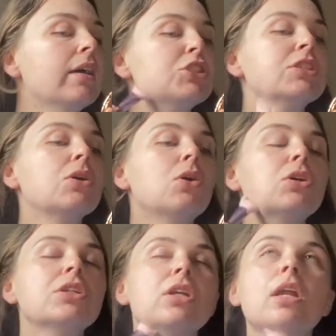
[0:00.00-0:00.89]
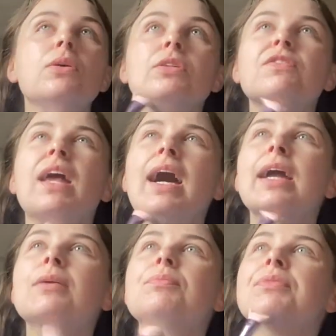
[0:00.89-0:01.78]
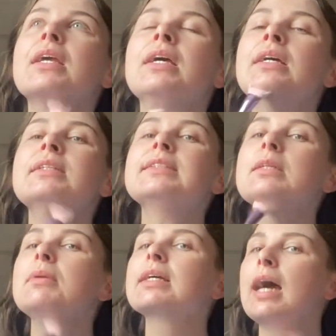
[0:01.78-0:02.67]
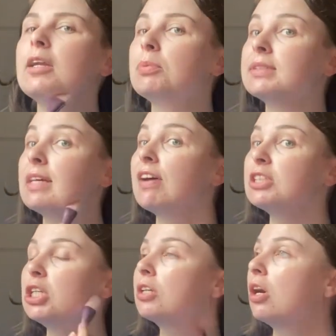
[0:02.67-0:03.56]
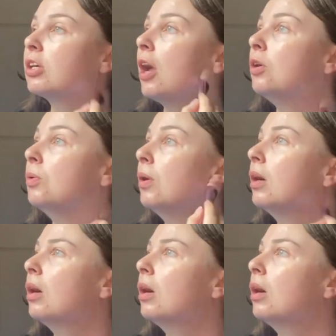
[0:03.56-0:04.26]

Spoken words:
She's ordered a load of like similar kind of ones. I've actually got a coat.